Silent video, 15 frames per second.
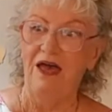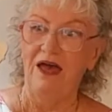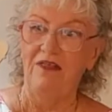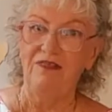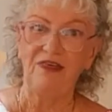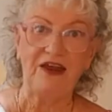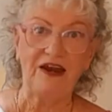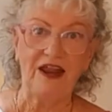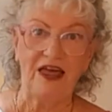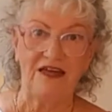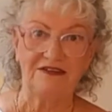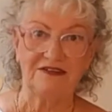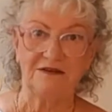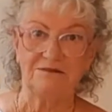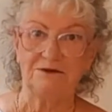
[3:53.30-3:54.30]
That'll
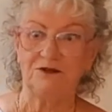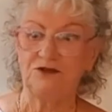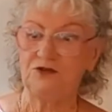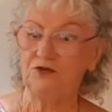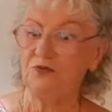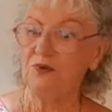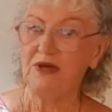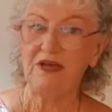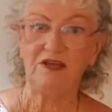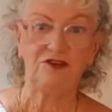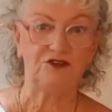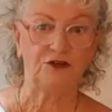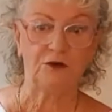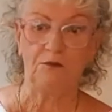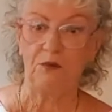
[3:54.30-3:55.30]
last up to 2 weeks.
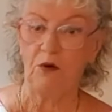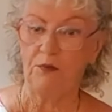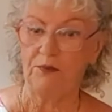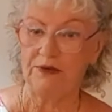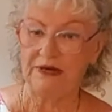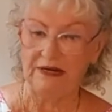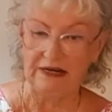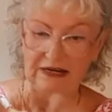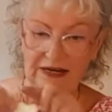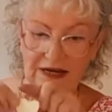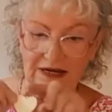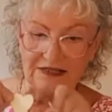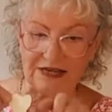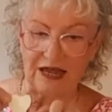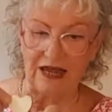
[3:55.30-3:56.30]
You can pop it in a little
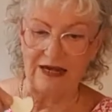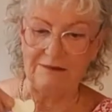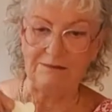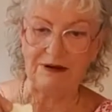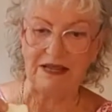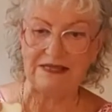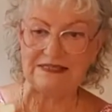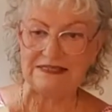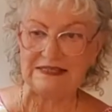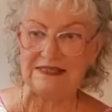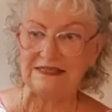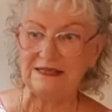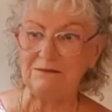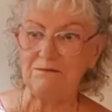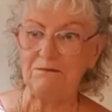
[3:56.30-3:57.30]
tiny plastic
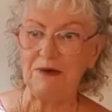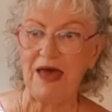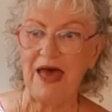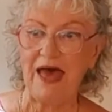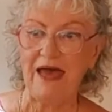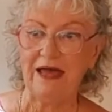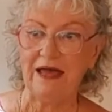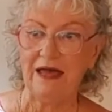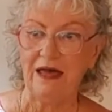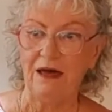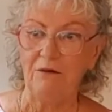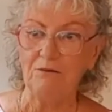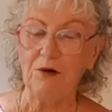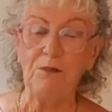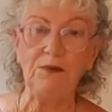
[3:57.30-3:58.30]
zip bag,
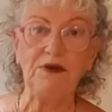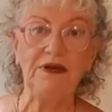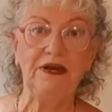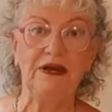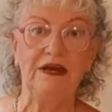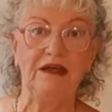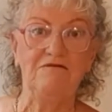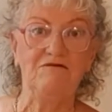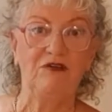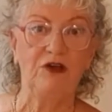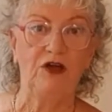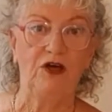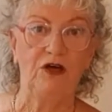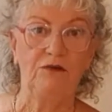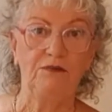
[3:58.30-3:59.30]
pop it in an
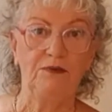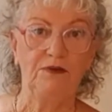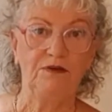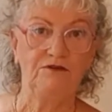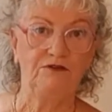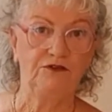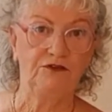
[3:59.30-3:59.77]
envelope, and for a